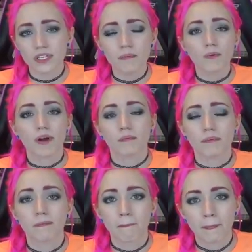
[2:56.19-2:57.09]
I'm a
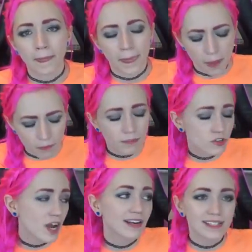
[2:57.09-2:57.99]
rebel. What I'm
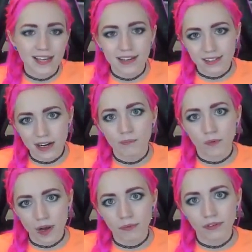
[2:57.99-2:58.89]
trying to say is that I'm a
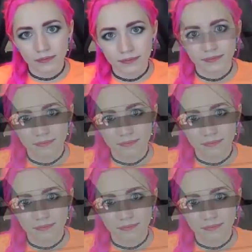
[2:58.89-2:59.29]
rebel.